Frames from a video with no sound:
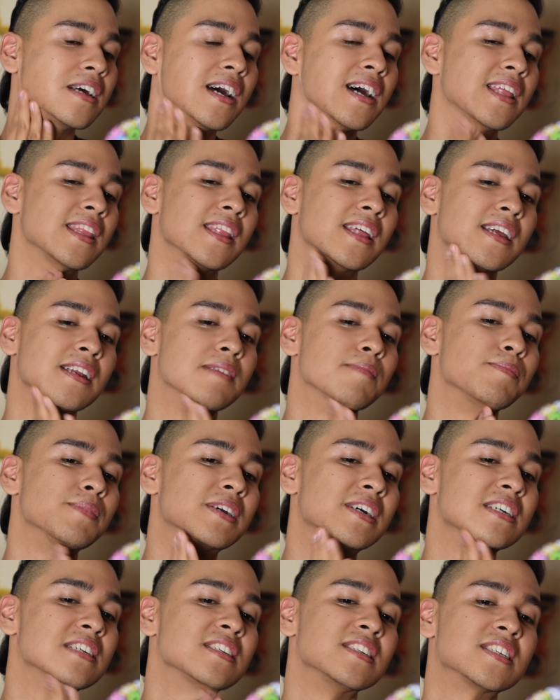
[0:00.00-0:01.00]
And then,
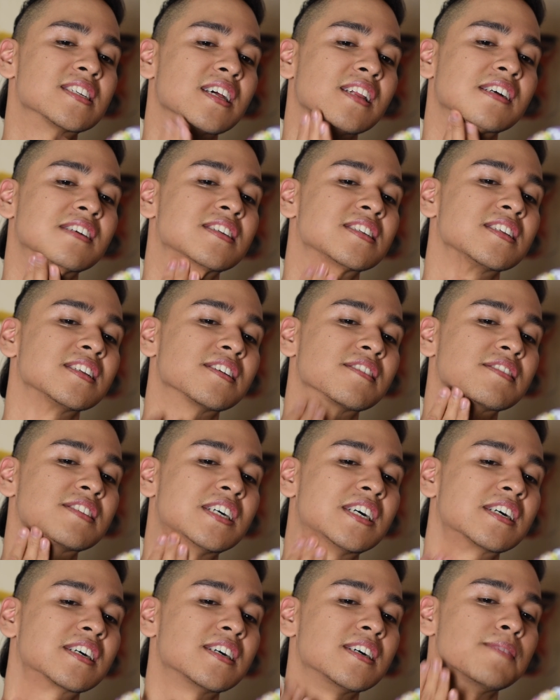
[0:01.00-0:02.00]
because this color is a little
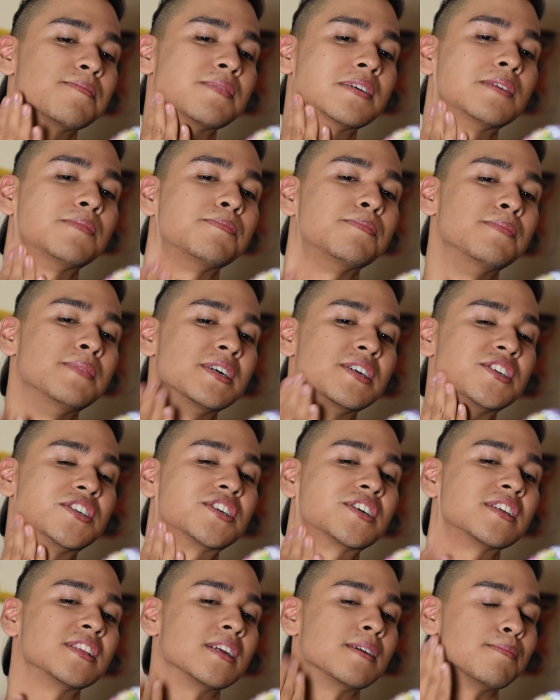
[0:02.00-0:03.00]
darker, I'm going to make
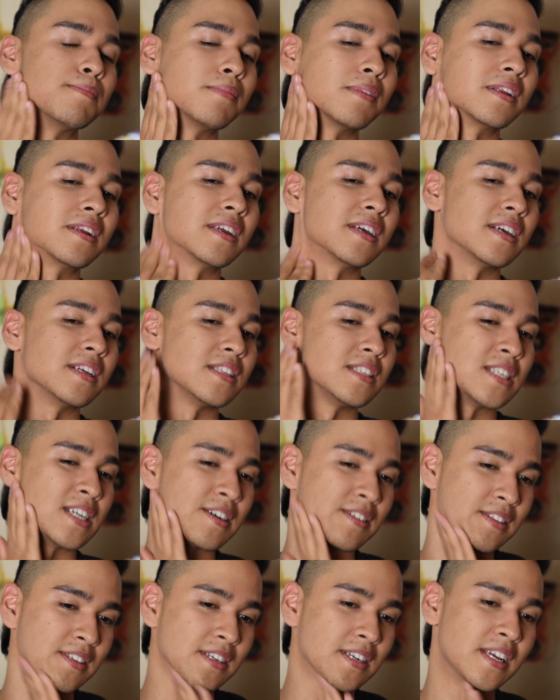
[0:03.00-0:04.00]
sure that I'm blending it
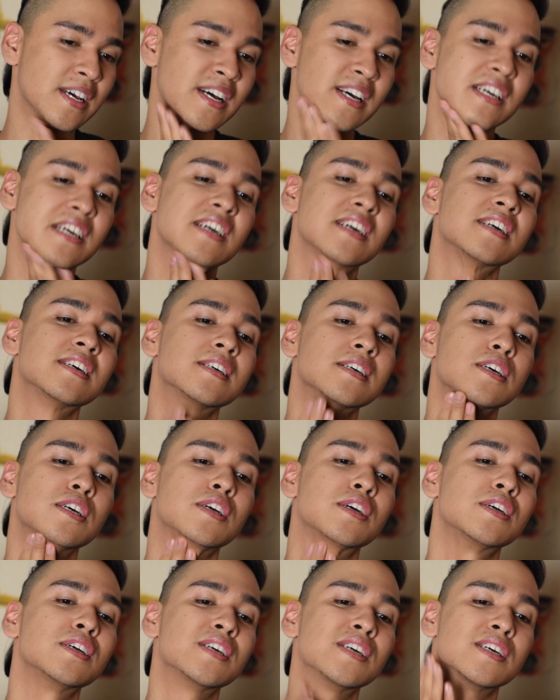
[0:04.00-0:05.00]
down the neck.
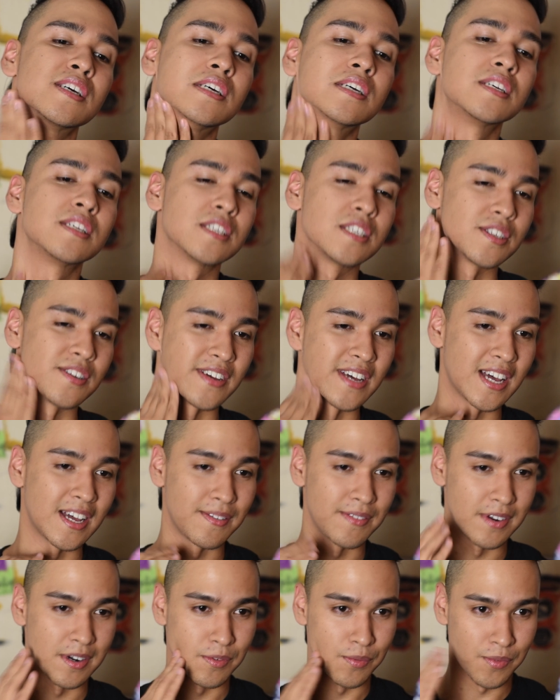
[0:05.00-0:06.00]
So I have
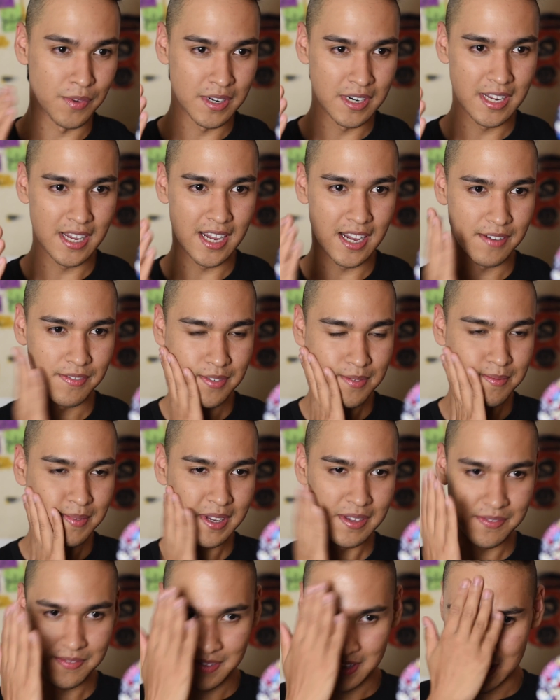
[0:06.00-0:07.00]
it on one half of my
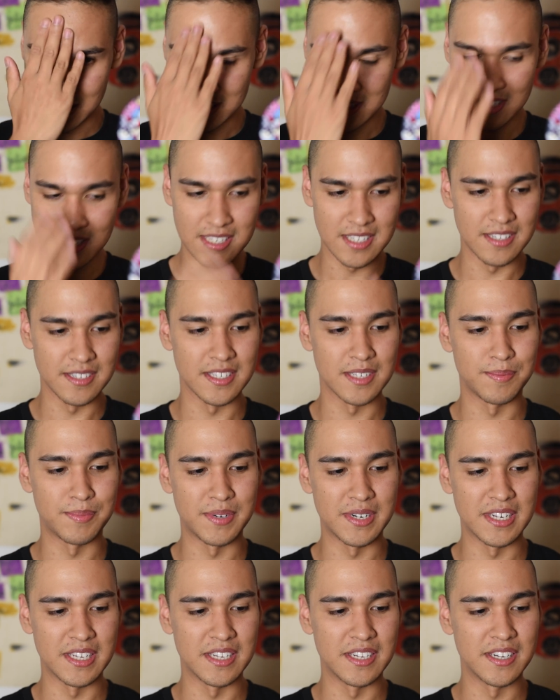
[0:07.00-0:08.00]
face. This looks
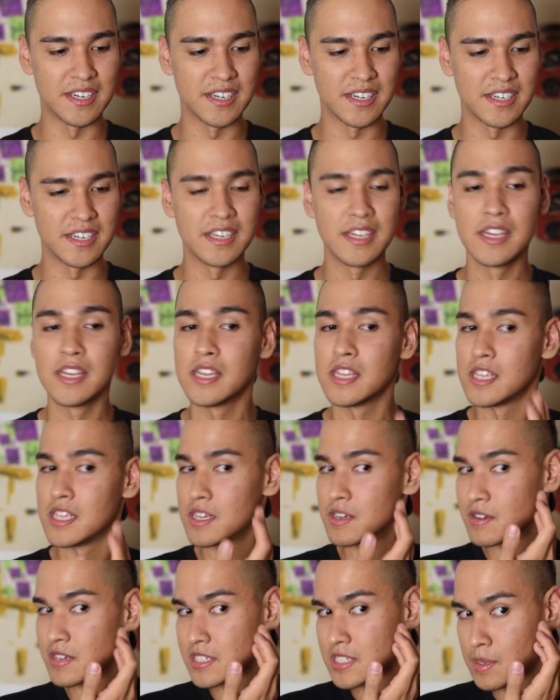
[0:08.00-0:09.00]
pretty good.
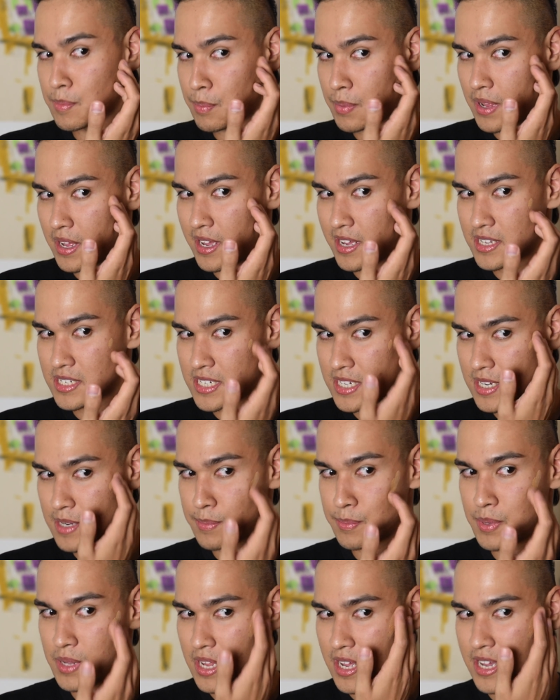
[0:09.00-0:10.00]
As I
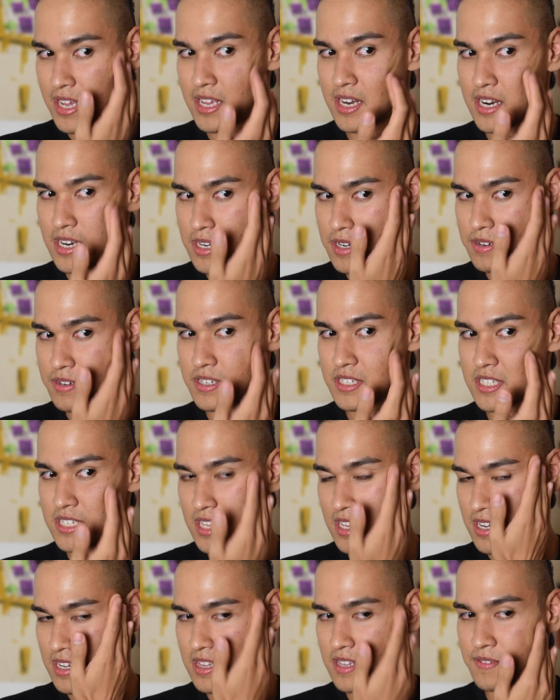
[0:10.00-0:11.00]
apply it, I notice
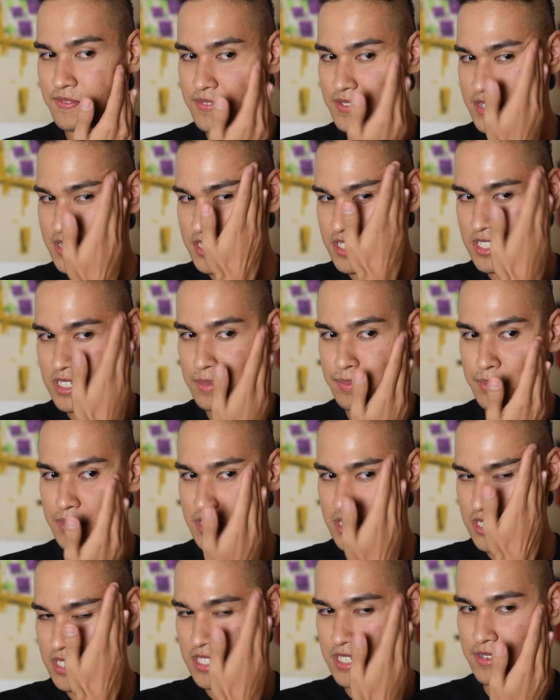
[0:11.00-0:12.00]
that the finish is
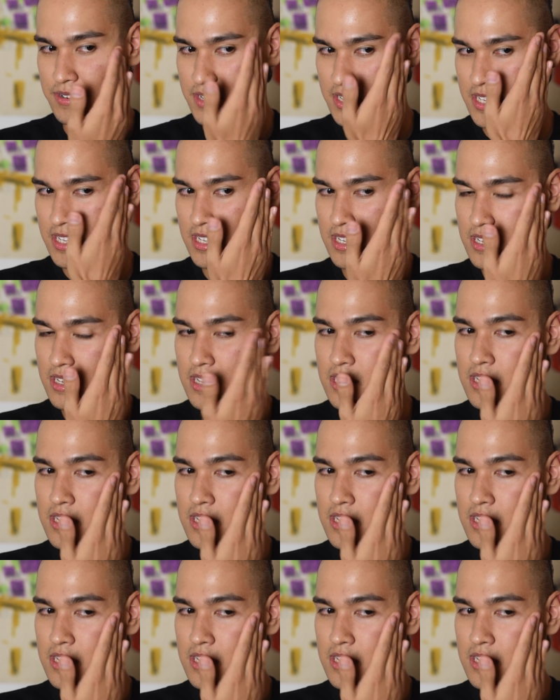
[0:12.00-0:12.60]
pretty silky.